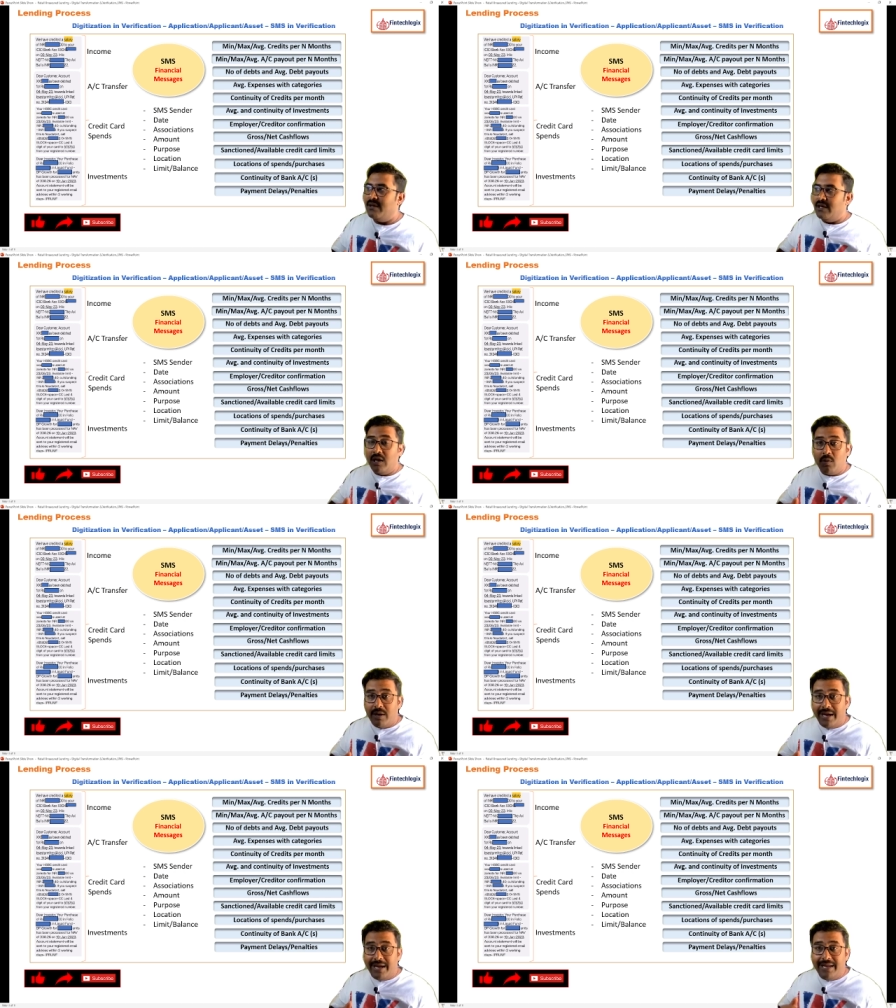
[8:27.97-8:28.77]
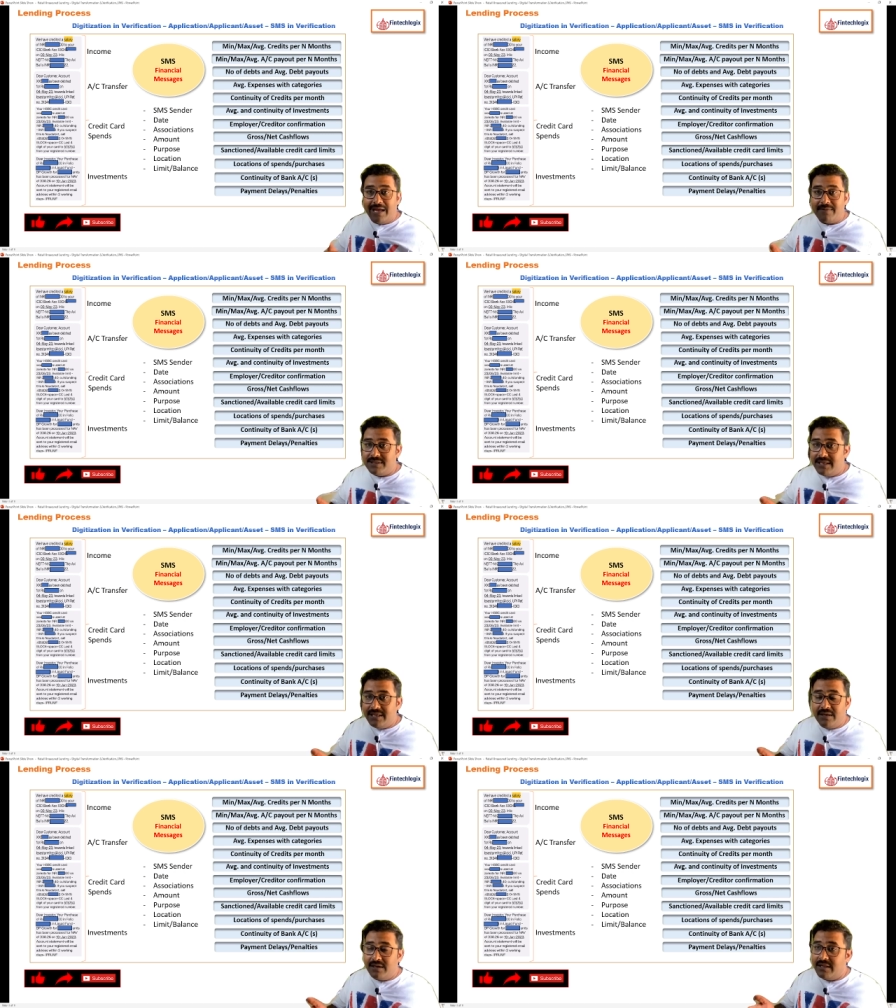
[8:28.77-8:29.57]
Now I have
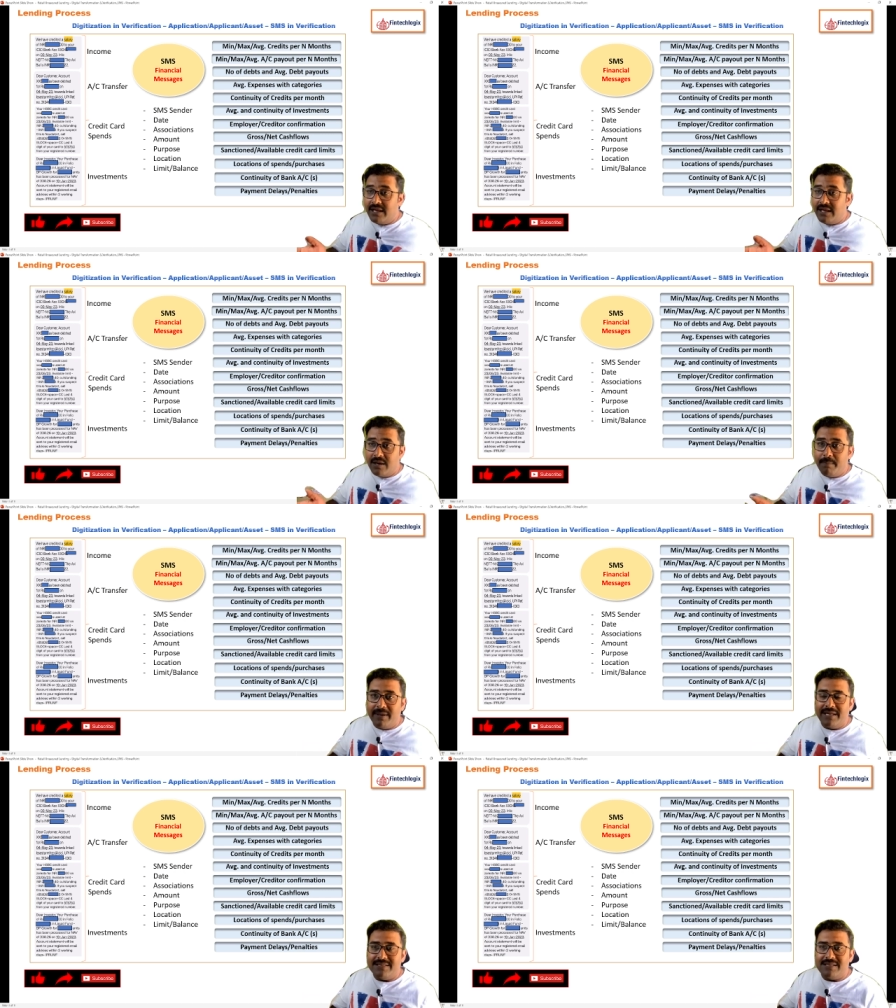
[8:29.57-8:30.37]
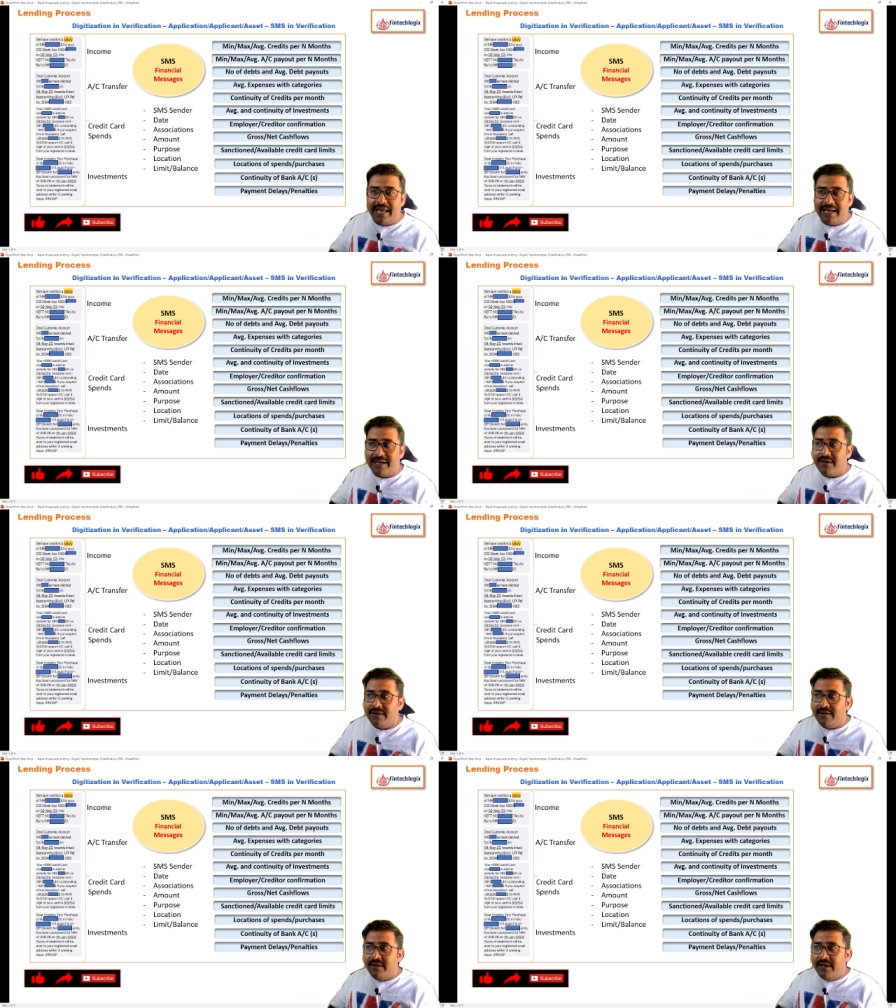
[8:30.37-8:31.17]
seen there are companies like
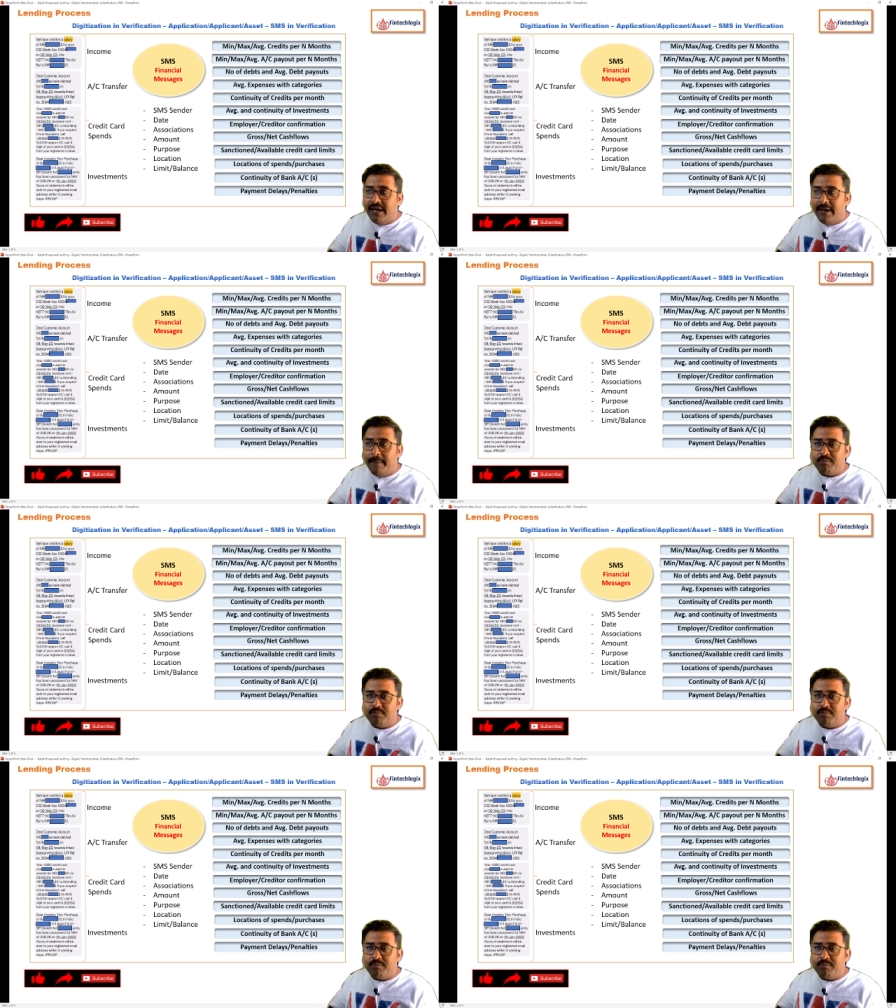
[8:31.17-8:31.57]
a